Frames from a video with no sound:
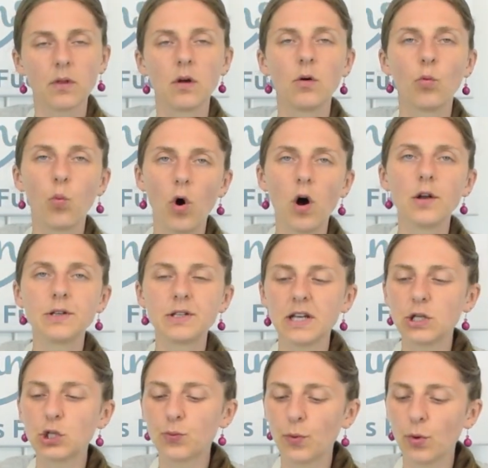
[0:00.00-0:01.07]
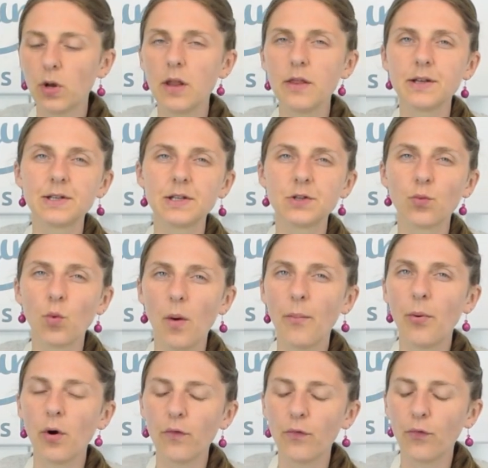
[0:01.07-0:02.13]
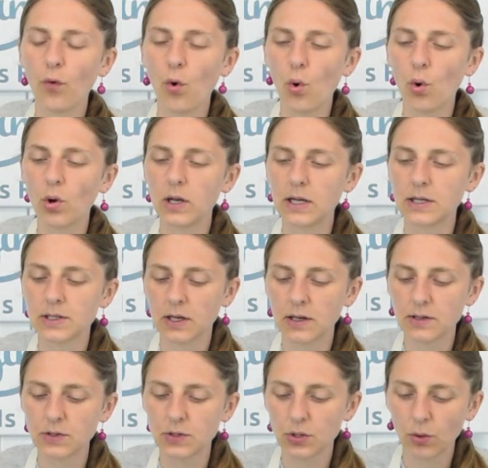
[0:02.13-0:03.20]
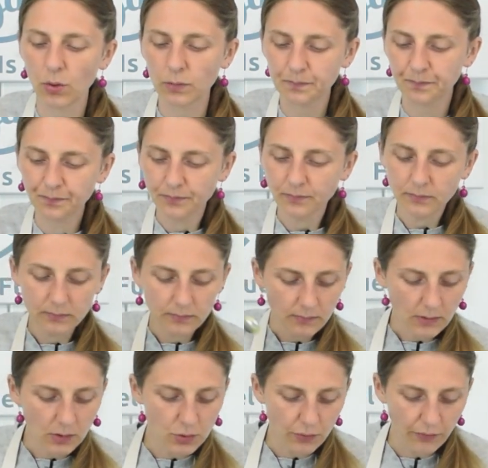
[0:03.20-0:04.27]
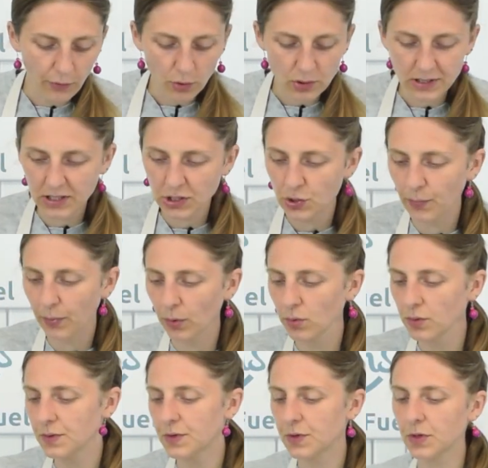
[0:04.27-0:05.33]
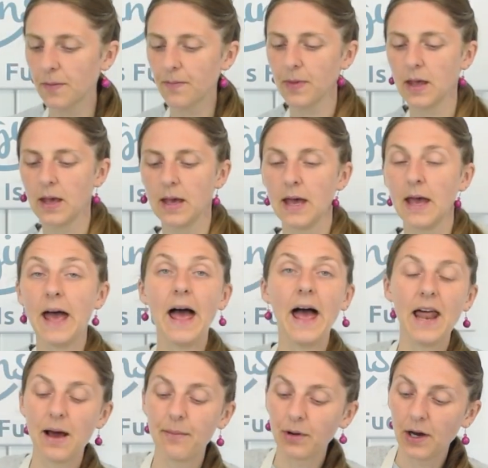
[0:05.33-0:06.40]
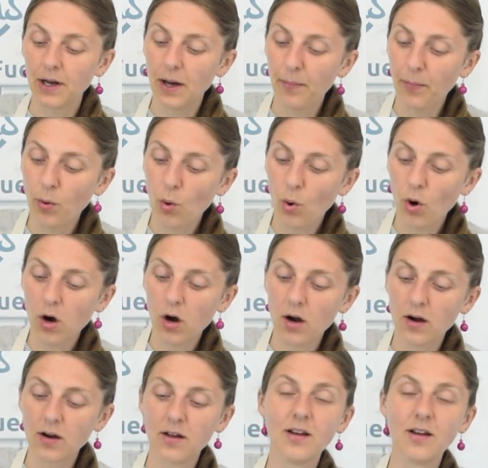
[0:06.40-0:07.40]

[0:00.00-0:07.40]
1 teaspoon, and this is 1.4 litres, so 4 teaspoons. And I'm gonna pour